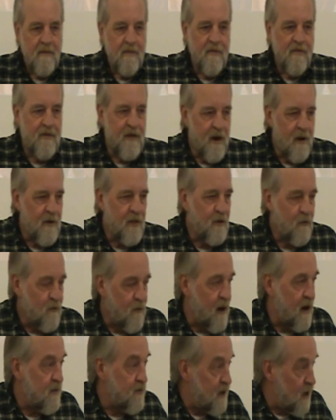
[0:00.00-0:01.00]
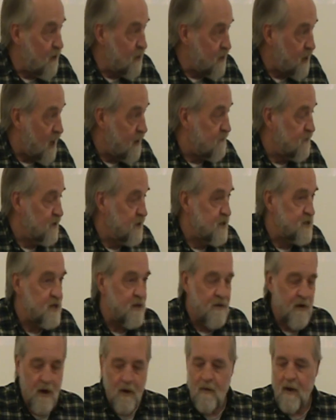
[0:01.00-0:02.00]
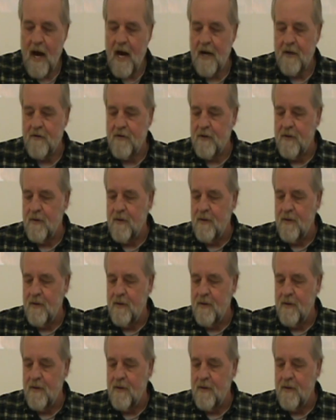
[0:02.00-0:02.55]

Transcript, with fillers: their, great, their thankfulness and their gratitude.